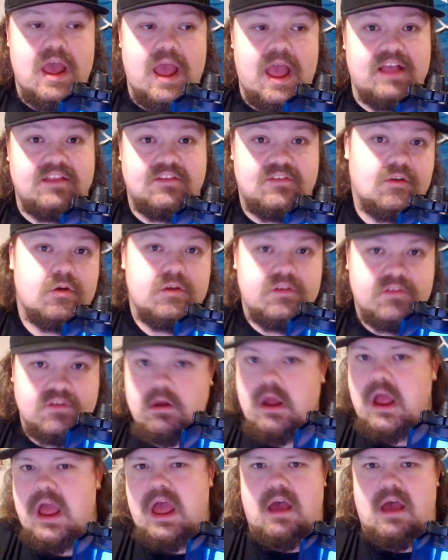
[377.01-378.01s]
And so he's
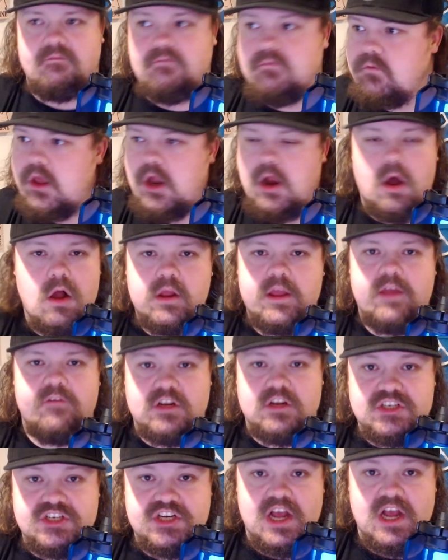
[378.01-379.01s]
like, I'll give it
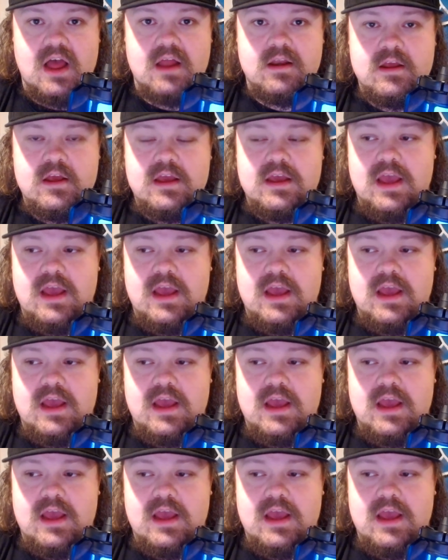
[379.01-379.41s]
a shot.